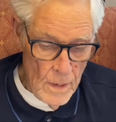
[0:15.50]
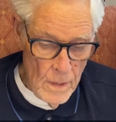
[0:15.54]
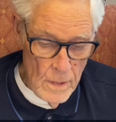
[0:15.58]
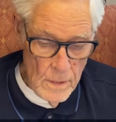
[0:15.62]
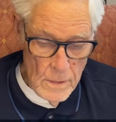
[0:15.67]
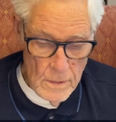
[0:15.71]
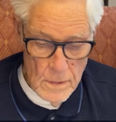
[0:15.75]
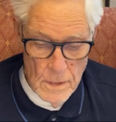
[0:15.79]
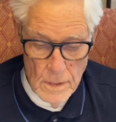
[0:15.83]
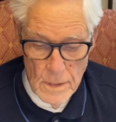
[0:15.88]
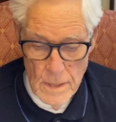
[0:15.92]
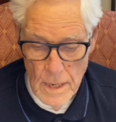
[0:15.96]

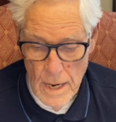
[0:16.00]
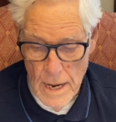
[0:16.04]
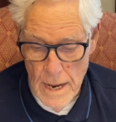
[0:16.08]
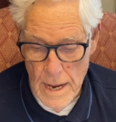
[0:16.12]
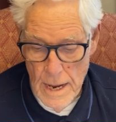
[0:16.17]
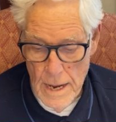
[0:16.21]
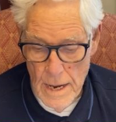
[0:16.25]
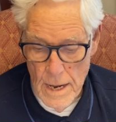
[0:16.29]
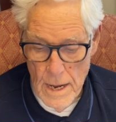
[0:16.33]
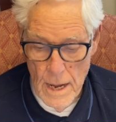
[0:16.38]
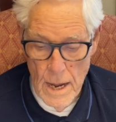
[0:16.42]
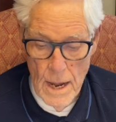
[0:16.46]

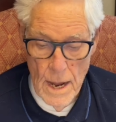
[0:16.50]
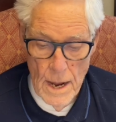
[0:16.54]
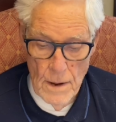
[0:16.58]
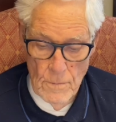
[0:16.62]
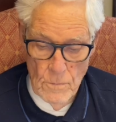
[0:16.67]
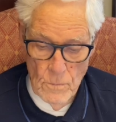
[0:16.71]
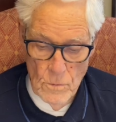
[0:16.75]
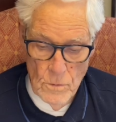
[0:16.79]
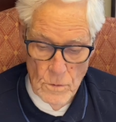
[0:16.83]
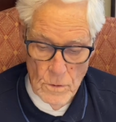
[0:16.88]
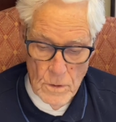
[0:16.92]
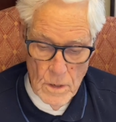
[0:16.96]
Today, I
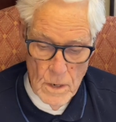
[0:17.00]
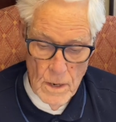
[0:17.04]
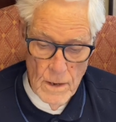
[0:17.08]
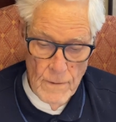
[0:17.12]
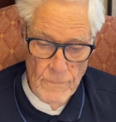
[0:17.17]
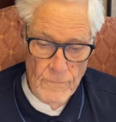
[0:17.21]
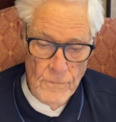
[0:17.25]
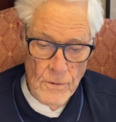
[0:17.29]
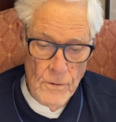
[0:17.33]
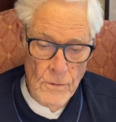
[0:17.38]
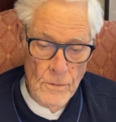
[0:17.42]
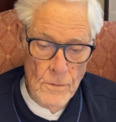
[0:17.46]
will
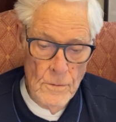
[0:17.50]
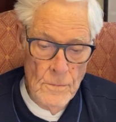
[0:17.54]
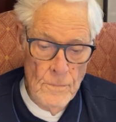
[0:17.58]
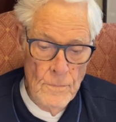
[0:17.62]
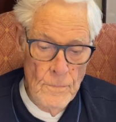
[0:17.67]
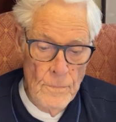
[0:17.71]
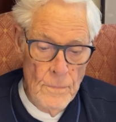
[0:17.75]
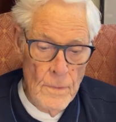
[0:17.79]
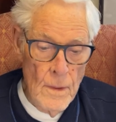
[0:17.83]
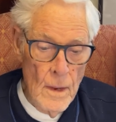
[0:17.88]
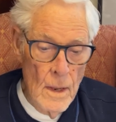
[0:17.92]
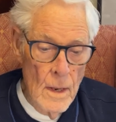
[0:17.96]
cover
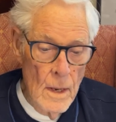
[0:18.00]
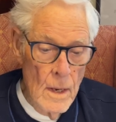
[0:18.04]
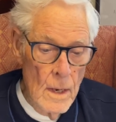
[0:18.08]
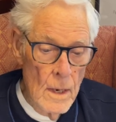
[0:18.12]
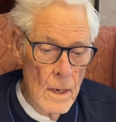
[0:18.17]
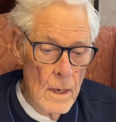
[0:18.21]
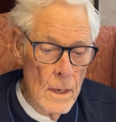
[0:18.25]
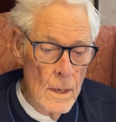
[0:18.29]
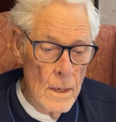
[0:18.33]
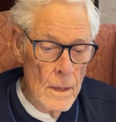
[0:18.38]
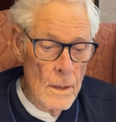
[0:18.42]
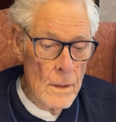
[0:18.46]

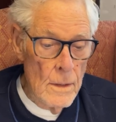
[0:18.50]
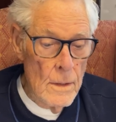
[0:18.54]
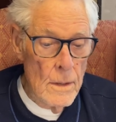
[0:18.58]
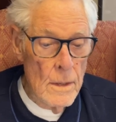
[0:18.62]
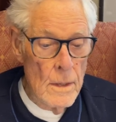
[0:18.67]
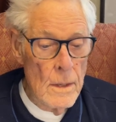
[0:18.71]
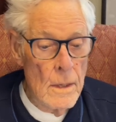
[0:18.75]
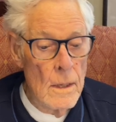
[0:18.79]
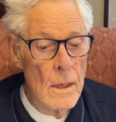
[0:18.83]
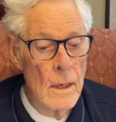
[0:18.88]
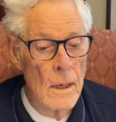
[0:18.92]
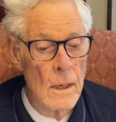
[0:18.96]

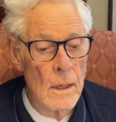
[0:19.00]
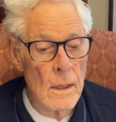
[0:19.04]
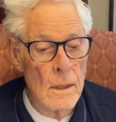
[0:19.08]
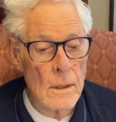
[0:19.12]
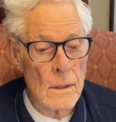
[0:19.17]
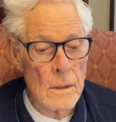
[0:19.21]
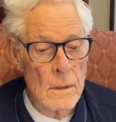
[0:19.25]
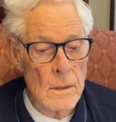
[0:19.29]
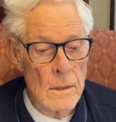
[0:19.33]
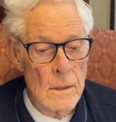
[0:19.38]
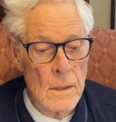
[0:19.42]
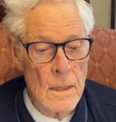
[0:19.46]

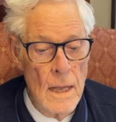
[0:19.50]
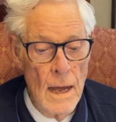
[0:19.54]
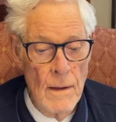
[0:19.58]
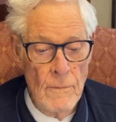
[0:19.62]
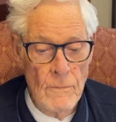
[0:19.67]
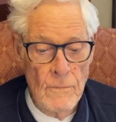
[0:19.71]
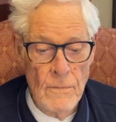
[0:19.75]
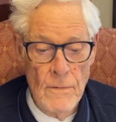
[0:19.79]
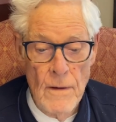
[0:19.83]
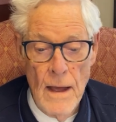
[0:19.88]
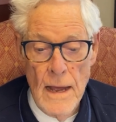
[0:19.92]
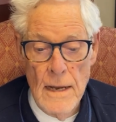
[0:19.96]

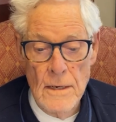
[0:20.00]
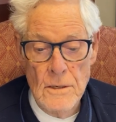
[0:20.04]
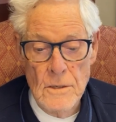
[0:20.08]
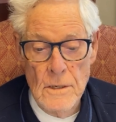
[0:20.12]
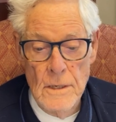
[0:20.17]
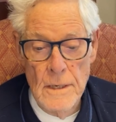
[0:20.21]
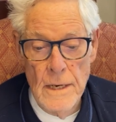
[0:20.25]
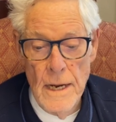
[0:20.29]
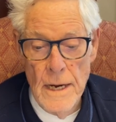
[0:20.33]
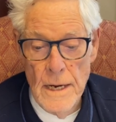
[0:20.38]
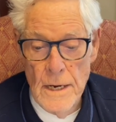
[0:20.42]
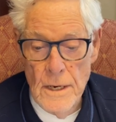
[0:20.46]
that
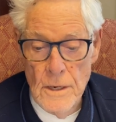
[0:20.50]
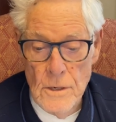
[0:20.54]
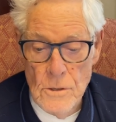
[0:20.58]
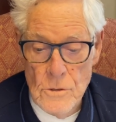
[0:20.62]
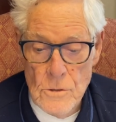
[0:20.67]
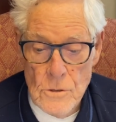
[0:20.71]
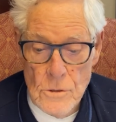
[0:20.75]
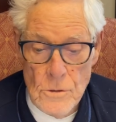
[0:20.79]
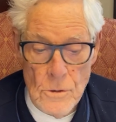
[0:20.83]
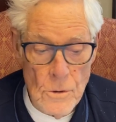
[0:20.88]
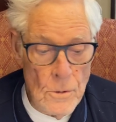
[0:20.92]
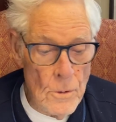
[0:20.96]
fascinating
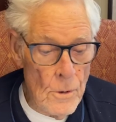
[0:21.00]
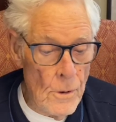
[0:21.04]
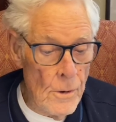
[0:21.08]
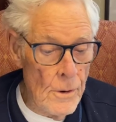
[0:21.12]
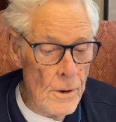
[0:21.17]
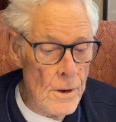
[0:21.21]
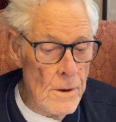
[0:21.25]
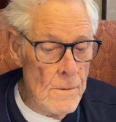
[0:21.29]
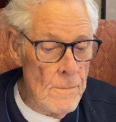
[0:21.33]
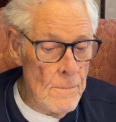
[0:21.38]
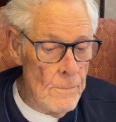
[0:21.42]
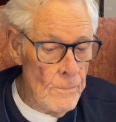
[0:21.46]

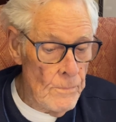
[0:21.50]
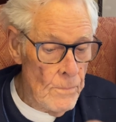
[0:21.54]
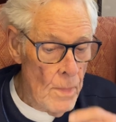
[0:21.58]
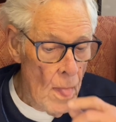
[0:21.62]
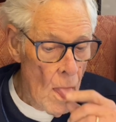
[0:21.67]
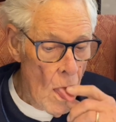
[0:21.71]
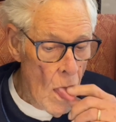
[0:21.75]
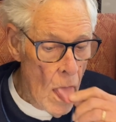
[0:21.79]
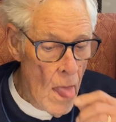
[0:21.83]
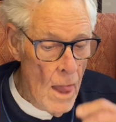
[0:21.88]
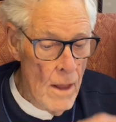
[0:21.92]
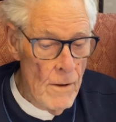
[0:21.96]
story
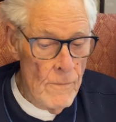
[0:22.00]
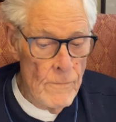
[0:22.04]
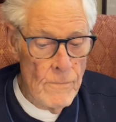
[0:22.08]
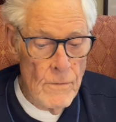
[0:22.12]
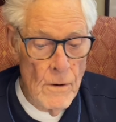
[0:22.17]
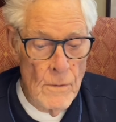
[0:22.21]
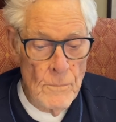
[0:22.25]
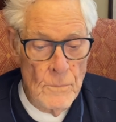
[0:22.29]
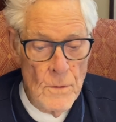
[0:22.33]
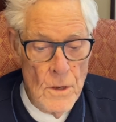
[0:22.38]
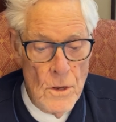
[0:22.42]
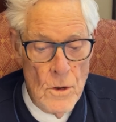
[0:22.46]

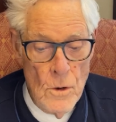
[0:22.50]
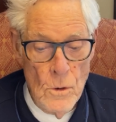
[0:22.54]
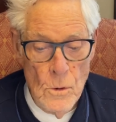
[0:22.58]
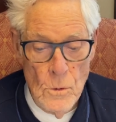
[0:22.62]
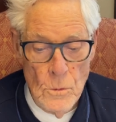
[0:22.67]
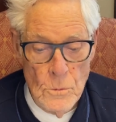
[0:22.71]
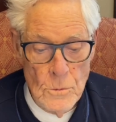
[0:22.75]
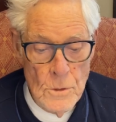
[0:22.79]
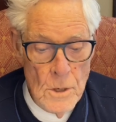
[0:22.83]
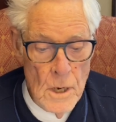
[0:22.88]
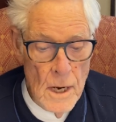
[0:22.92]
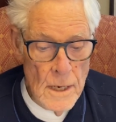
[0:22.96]
from the
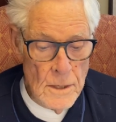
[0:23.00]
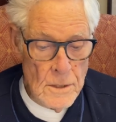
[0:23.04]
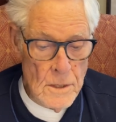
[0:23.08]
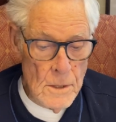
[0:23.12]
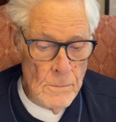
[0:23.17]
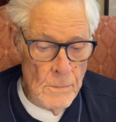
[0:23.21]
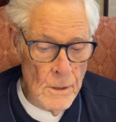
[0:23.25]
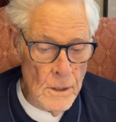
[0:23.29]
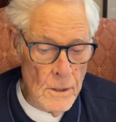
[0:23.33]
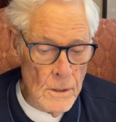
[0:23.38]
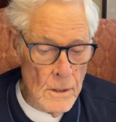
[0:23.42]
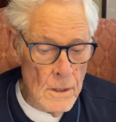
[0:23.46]
Old
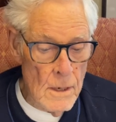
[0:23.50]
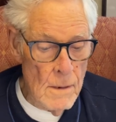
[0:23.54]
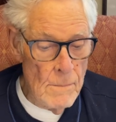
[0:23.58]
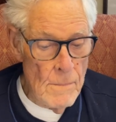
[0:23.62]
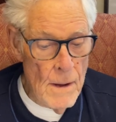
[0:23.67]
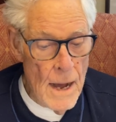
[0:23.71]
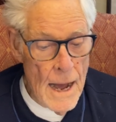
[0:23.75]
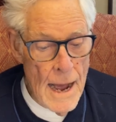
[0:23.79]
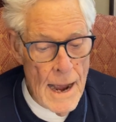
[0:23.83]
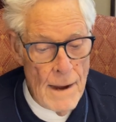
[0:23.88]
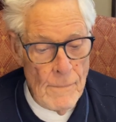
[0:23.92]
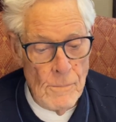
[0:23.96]
Testament, the
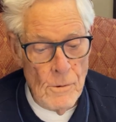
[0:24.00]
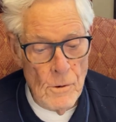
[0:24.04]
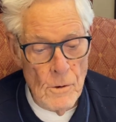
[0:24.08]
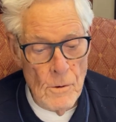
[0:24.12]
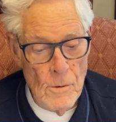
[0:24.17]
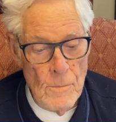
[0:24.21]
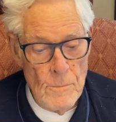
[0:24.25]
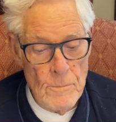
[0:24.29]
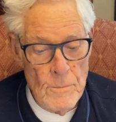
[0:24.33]
Bible.